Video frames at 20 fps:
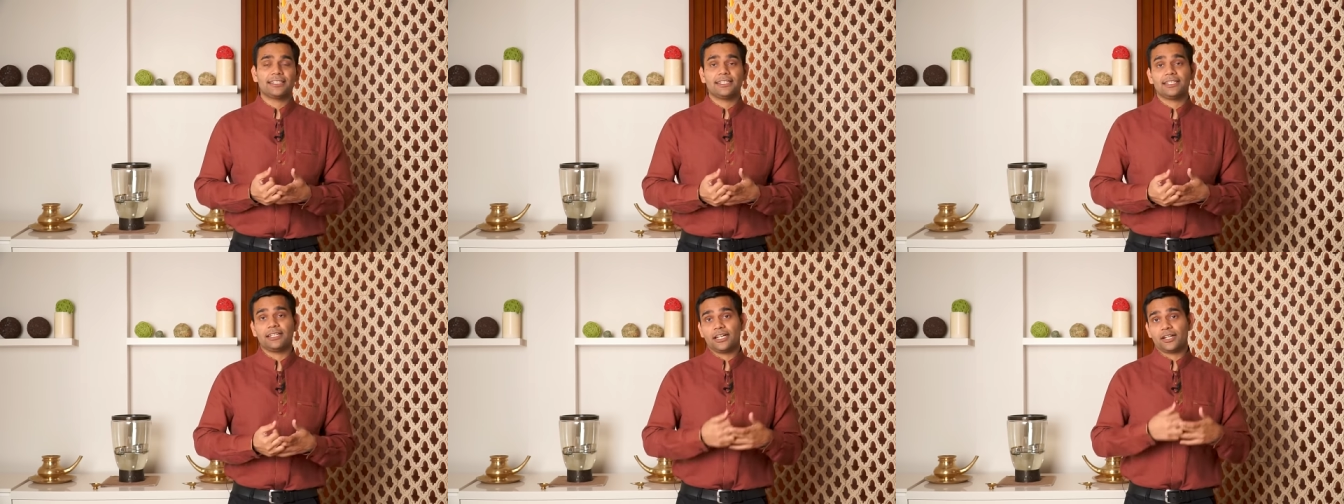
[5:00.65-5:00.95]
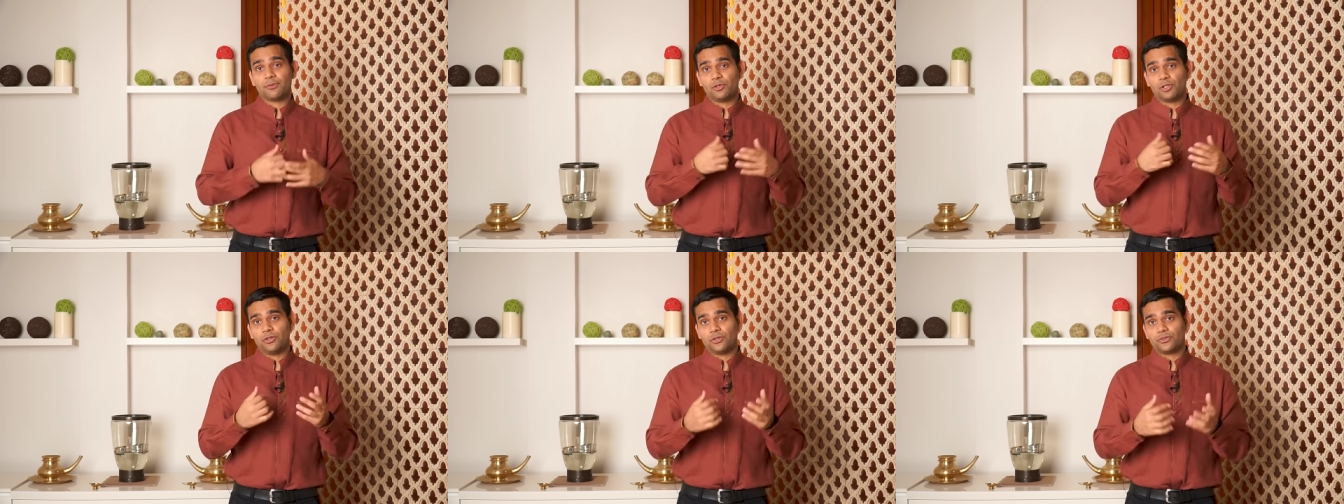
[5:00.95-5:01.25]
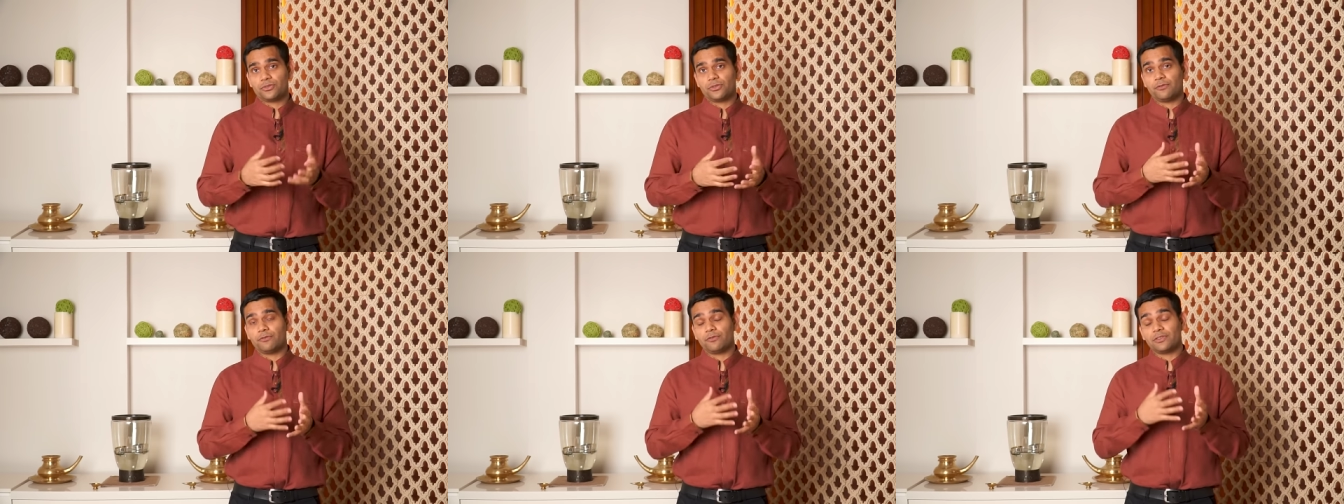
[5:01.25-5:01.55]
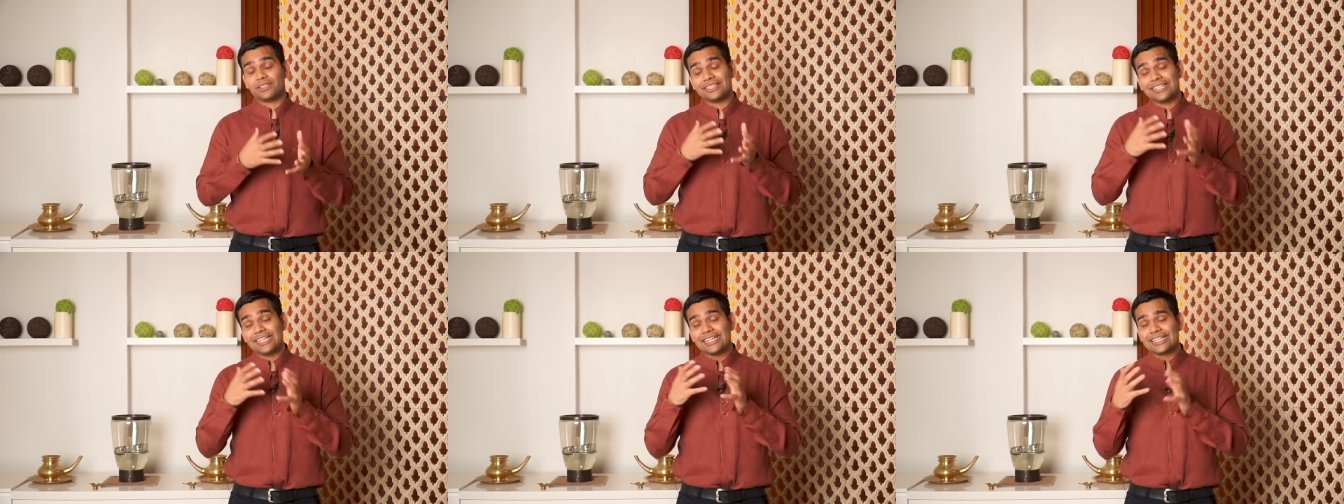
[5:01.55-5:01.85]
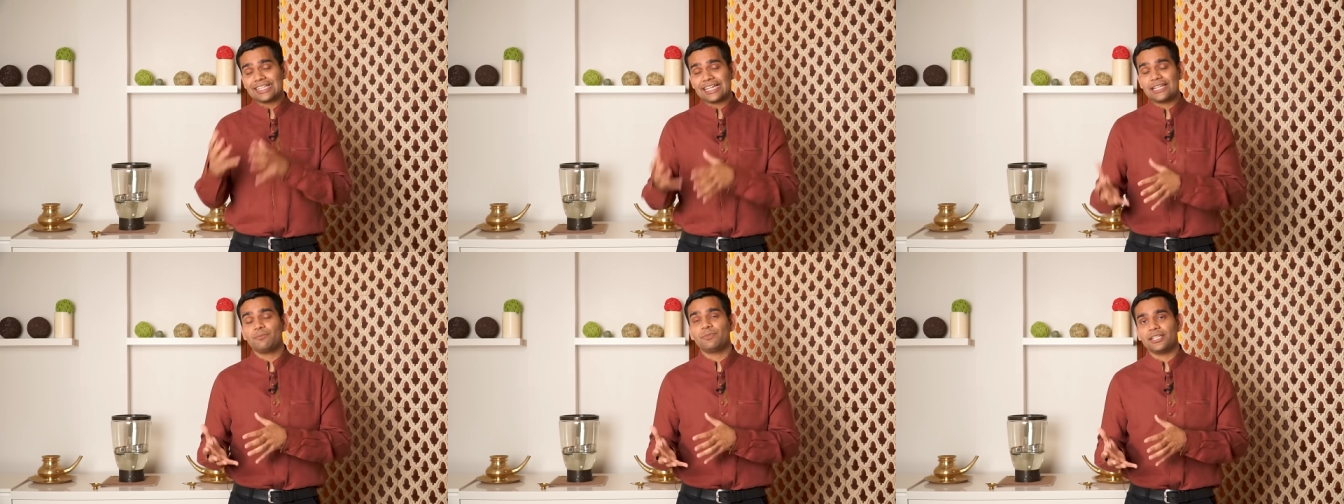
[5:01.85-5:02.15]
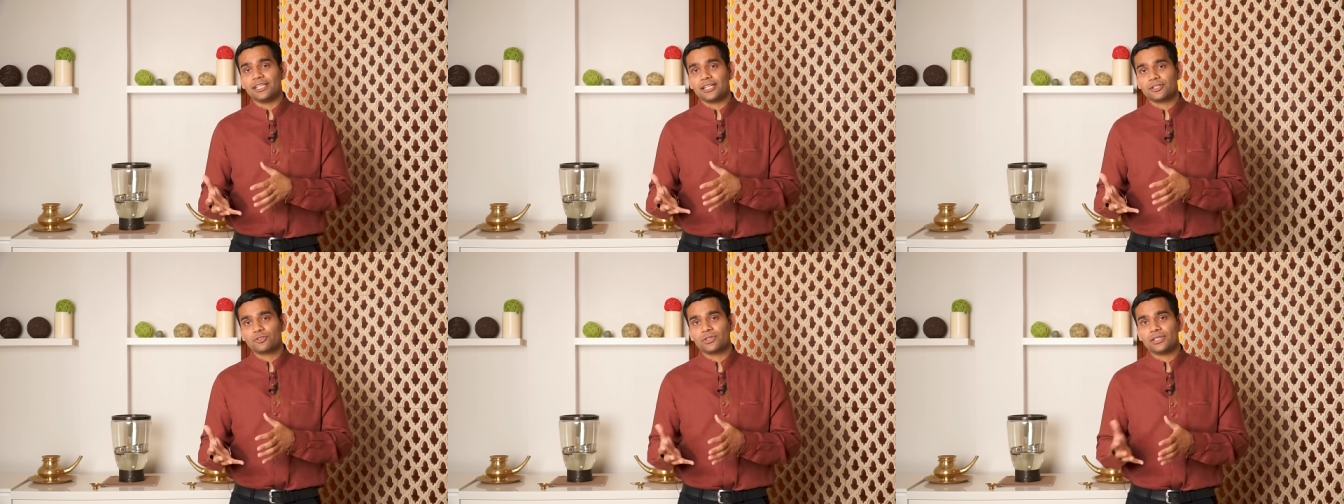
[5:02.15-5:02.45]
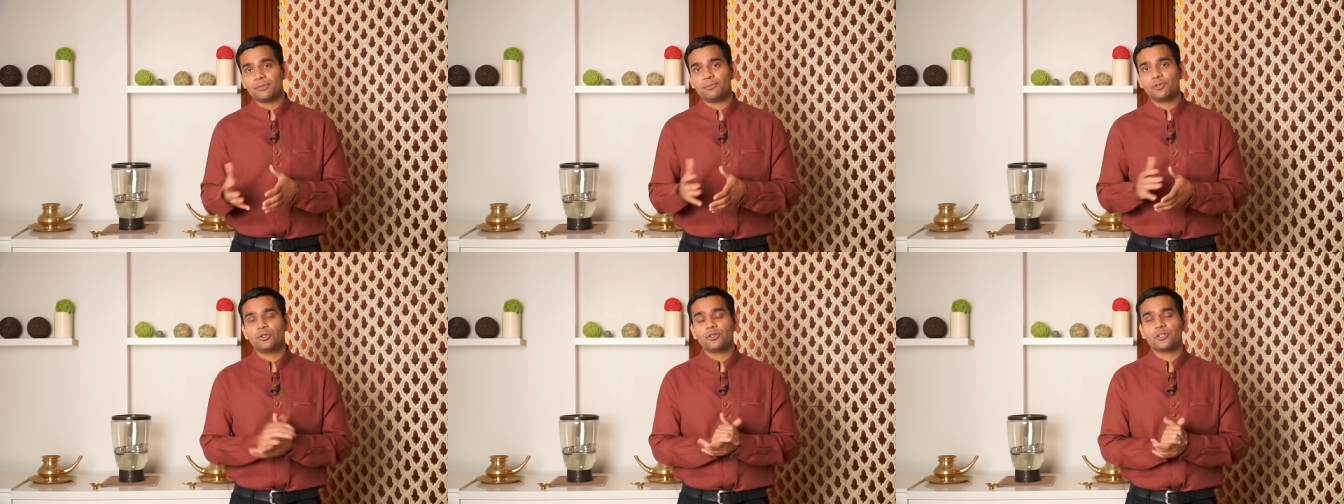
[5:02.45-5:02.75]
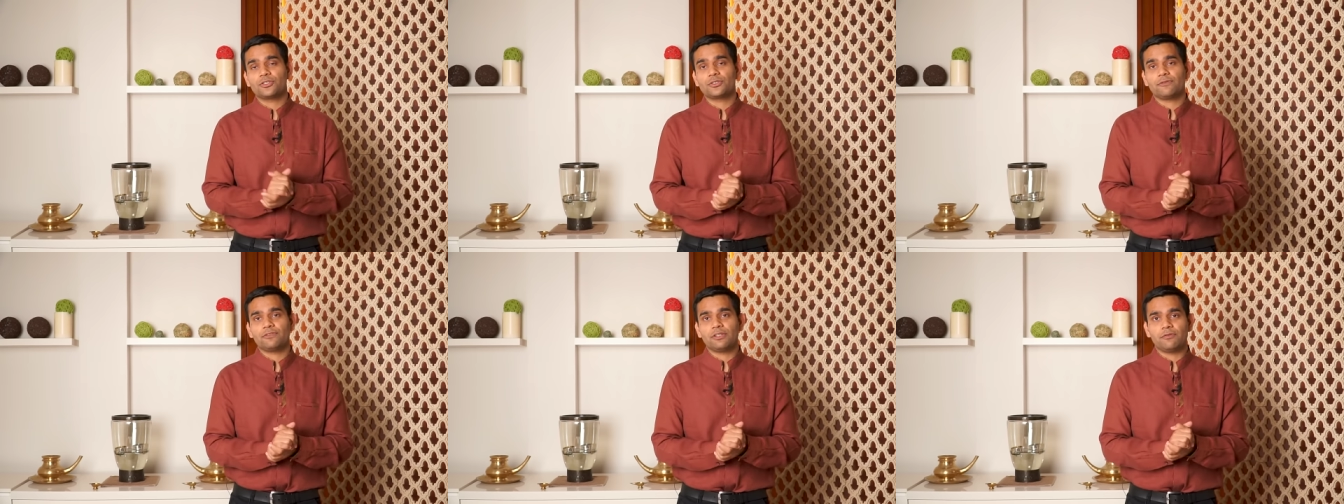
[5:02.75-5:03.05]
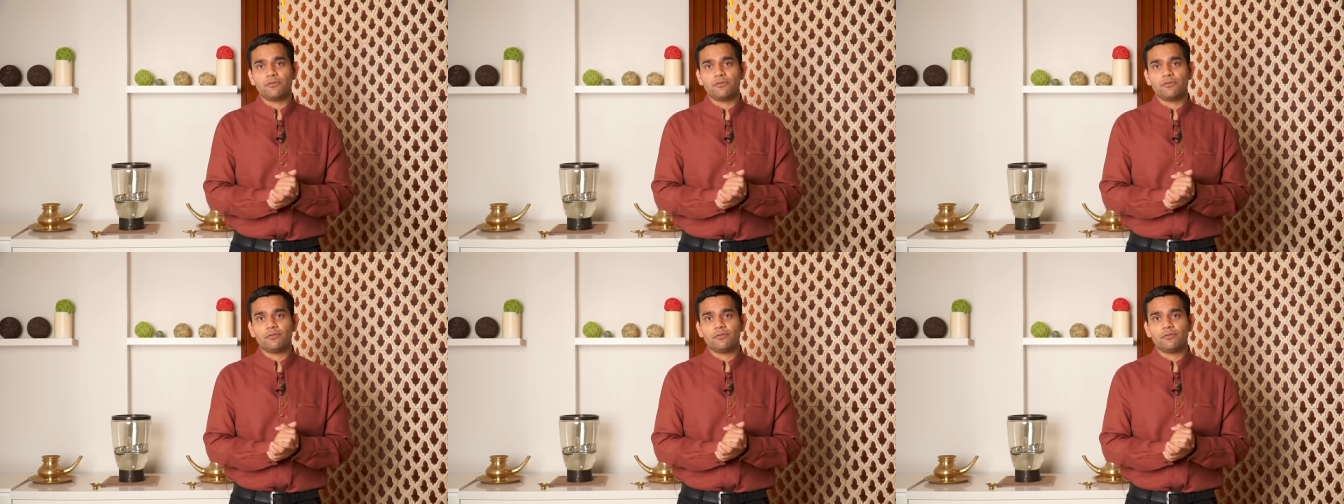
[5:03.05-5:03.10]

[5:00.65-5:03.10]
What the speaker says: They can be because of the